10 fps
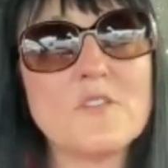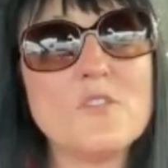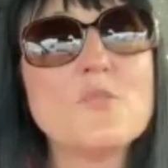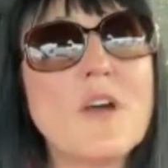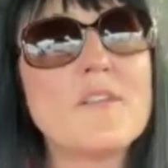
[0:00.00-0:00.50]

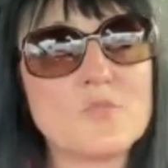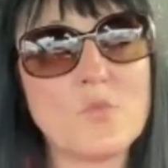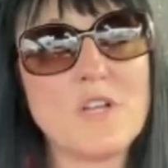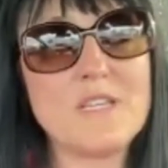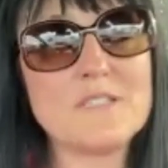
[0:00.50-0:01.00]
You have to
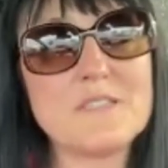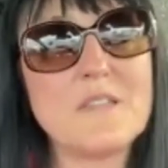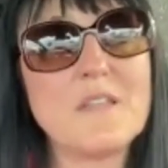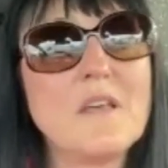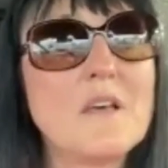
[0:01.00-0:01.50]
want it.
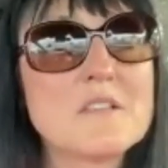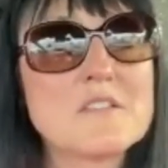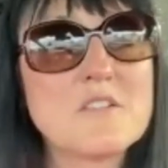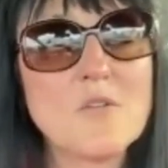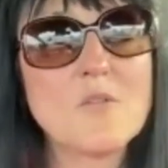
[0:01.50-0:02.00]

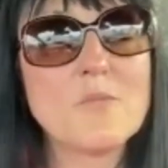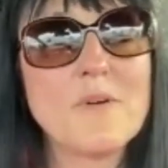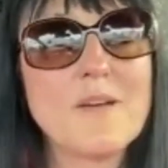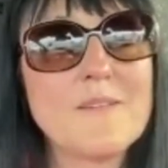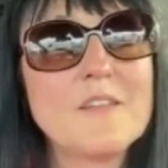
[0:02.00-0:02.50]
So,
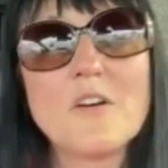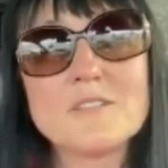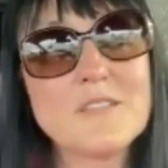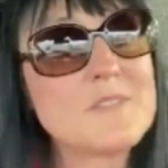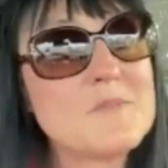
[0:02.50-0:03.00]
you know,
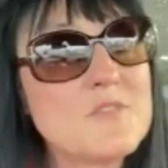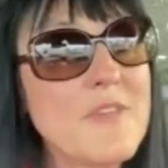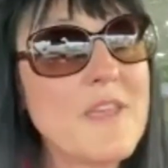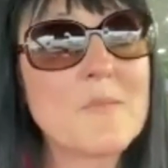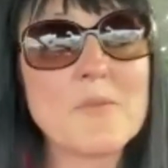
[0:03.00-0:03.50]
sometimes you
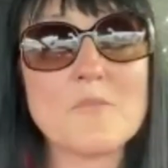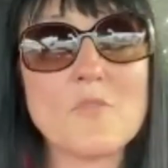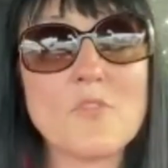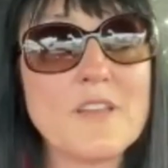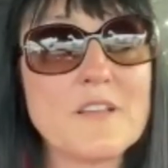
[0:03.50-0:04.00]
wake up in the
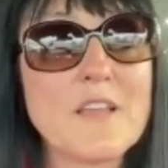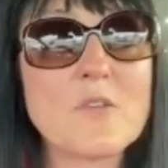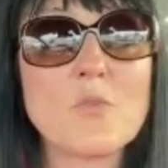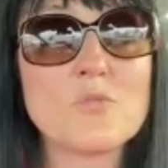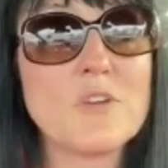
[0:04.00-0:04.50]
morning, you're like,
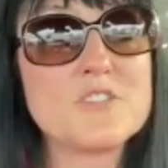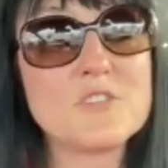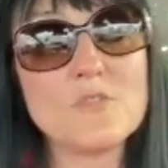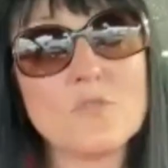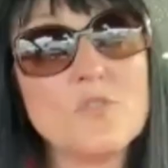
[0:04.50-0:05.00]
what do I
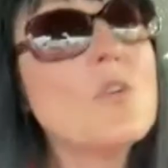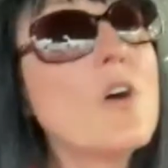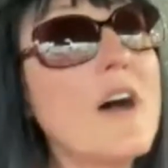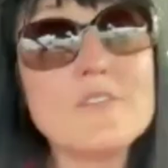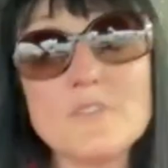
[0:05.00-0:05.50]
do? You
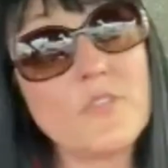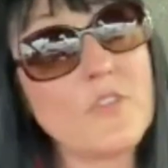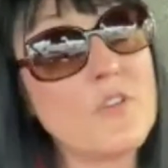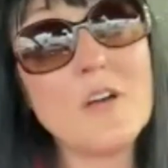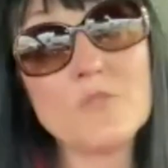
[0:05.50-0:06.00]
have to
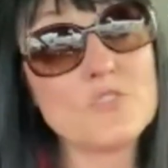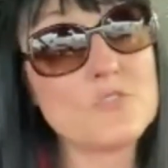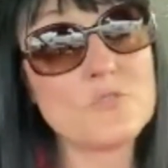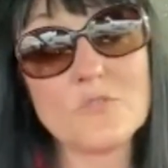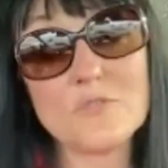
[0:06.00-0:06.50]
figure out what
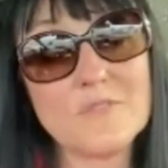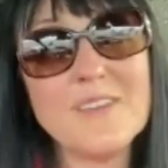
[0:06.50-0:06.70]
you do.